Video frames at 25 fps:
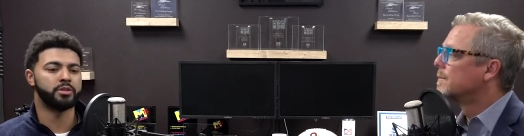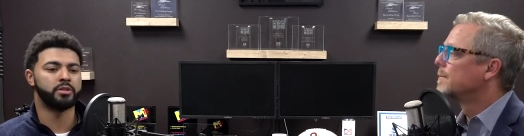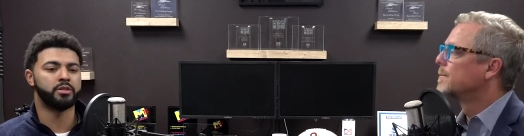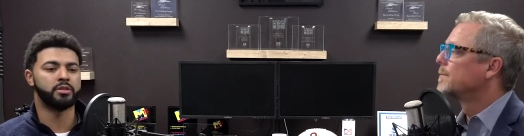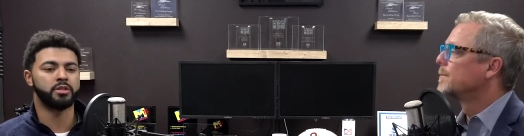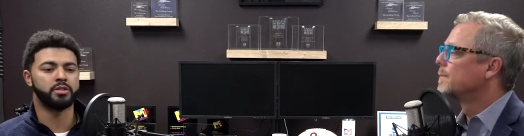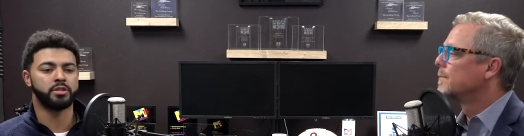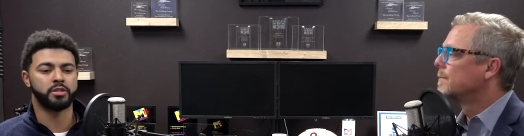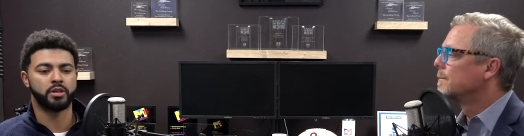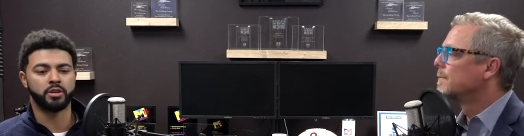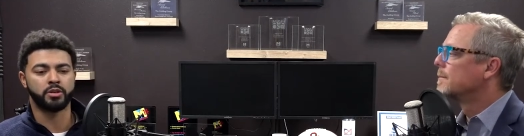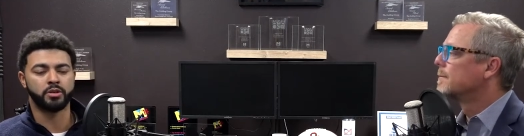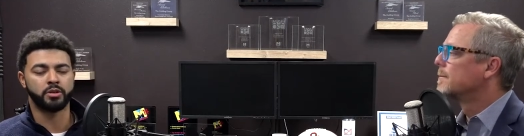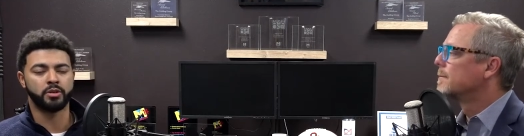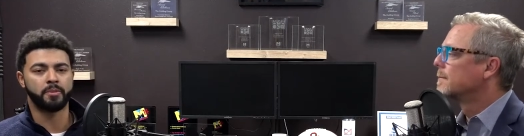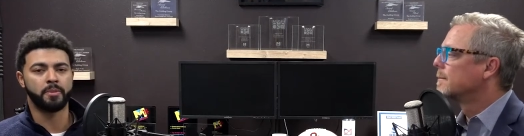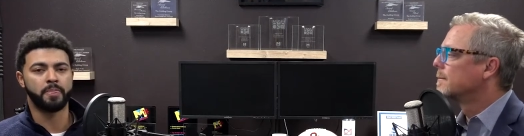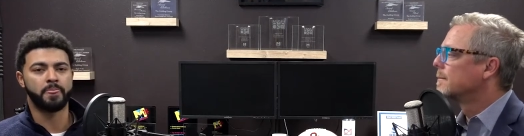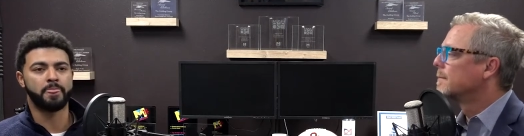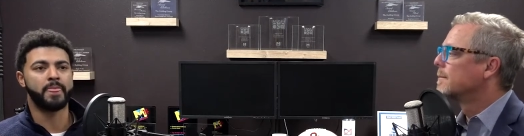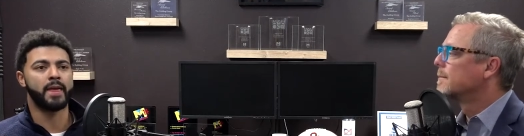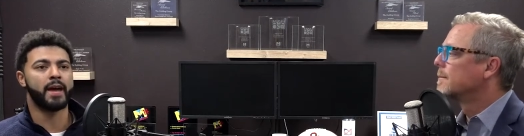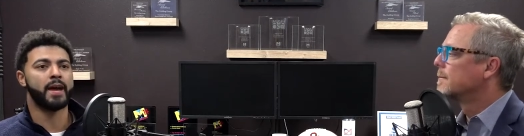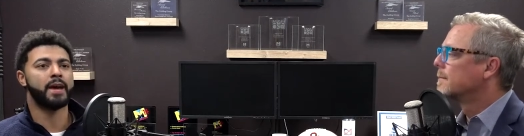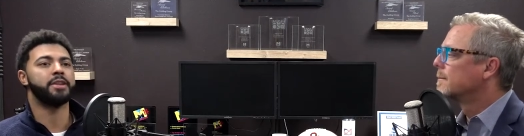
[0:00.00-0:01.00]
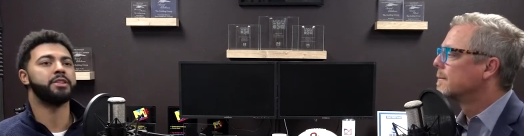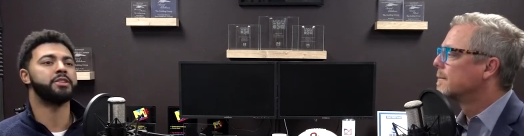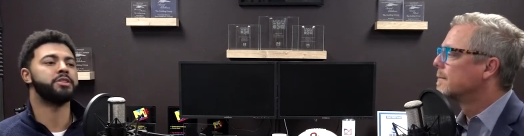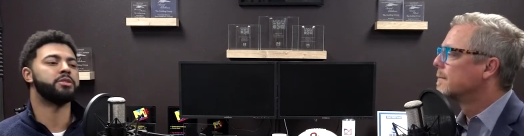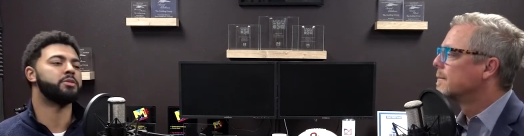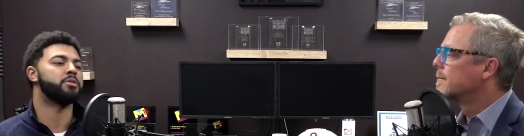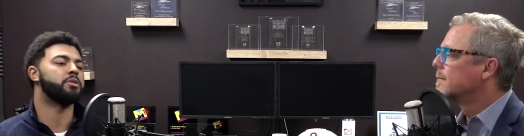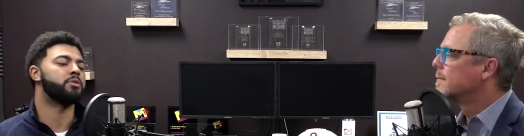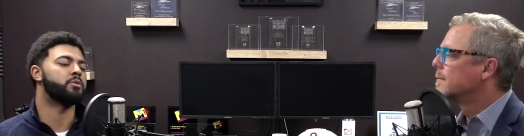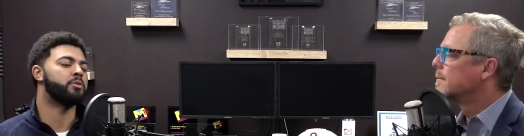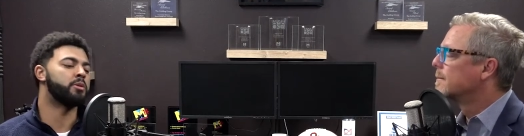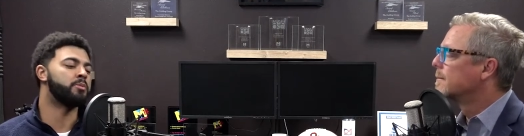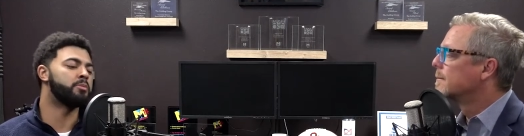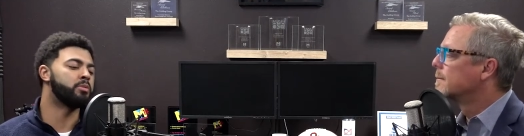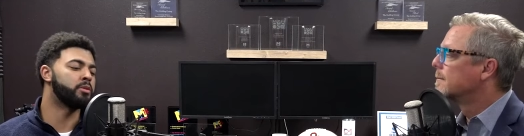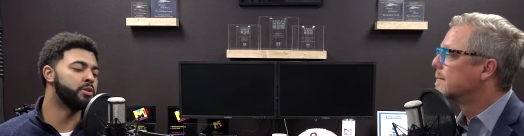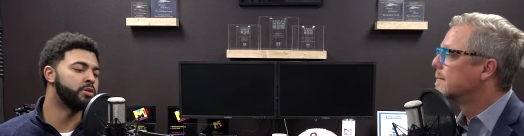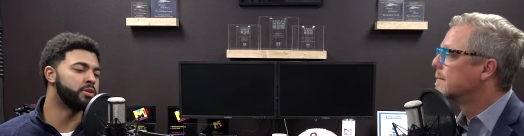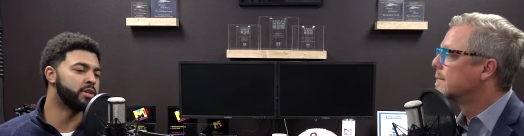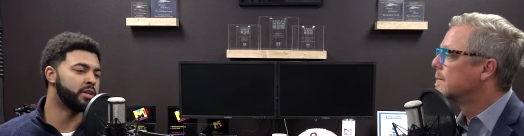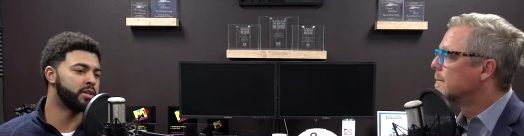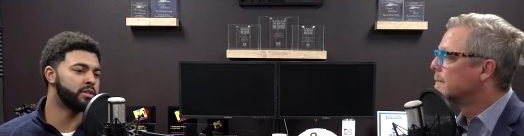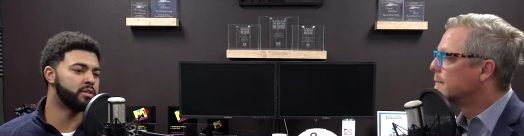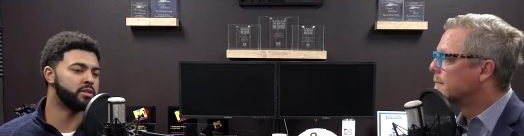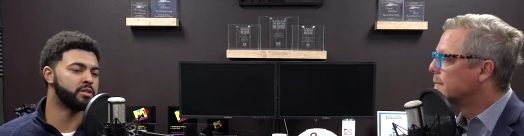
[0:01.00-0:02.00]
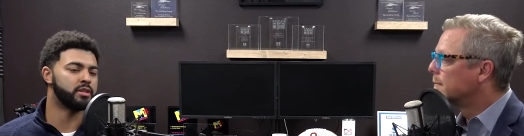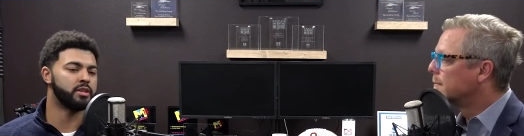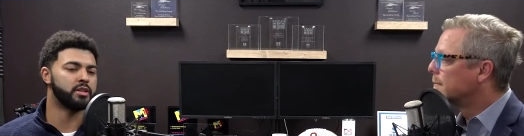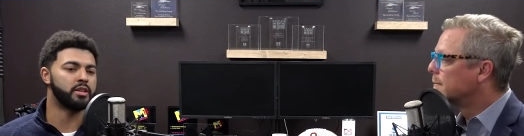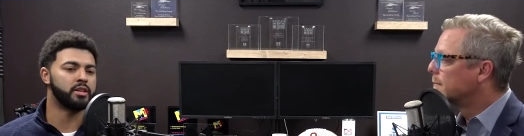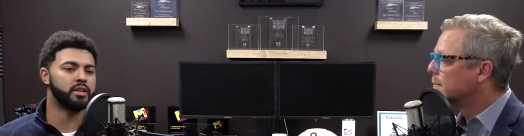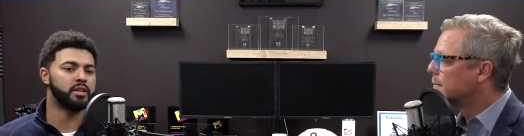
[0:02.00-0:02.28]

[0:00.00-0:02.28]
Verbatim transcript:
Speaker 1: So that's where Blue Jays